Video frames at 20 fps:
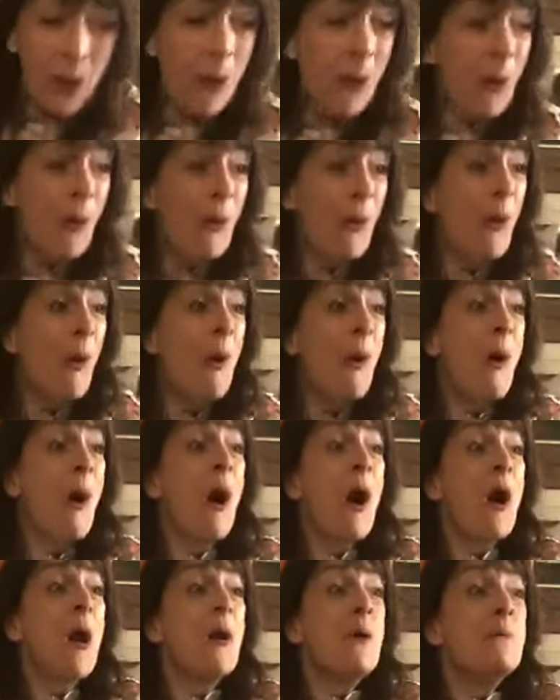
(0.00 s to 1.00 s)
Or,
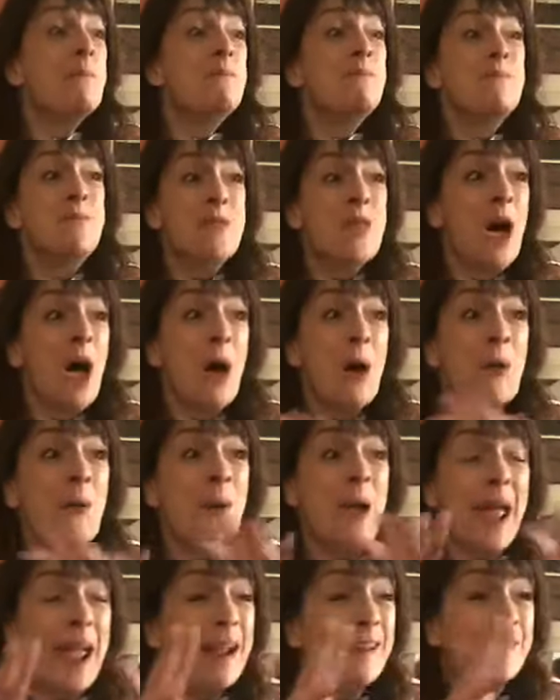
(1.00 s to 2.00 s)
no,
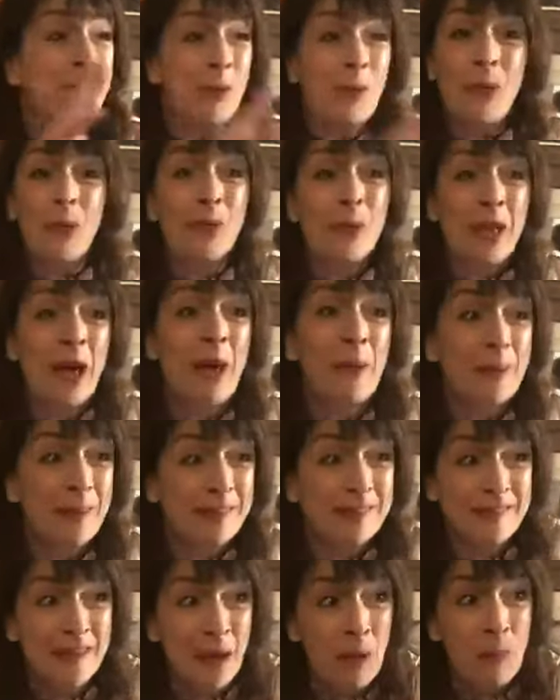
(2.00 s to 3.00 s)
it's all going
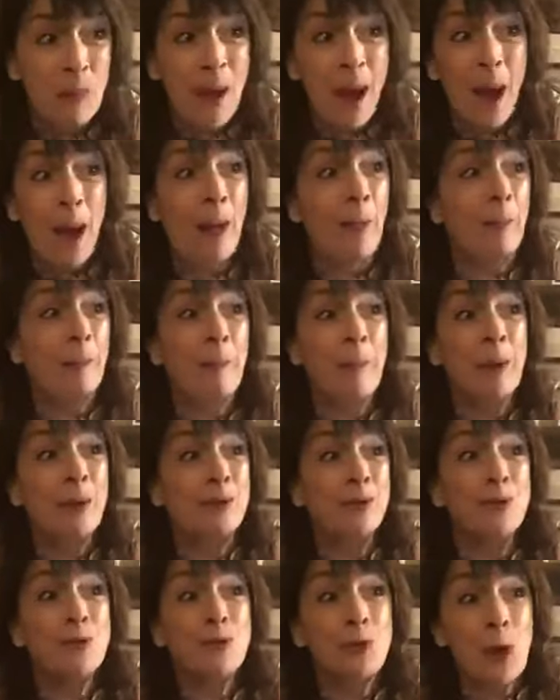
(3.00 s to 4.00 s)
so well,
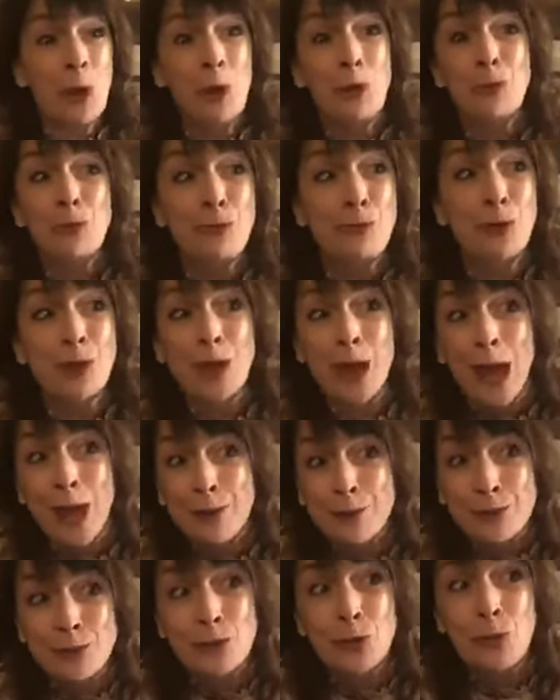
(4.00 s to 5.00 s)
but don't
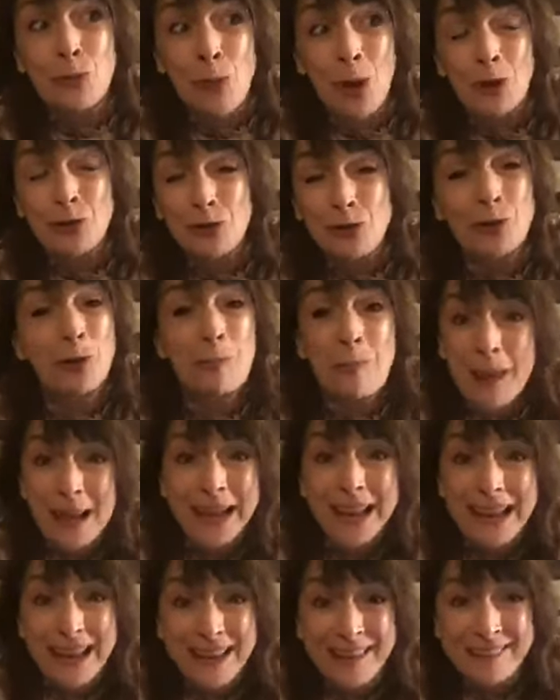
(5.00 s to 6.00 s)
forget to wash. The
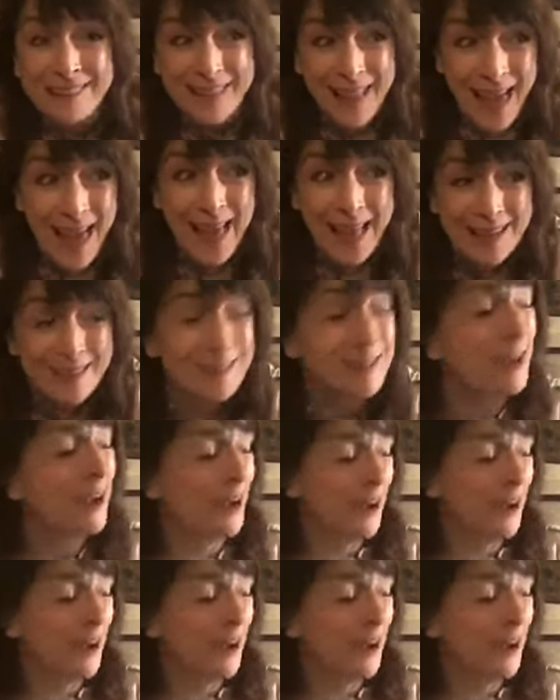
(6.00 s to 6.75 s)
minute he said,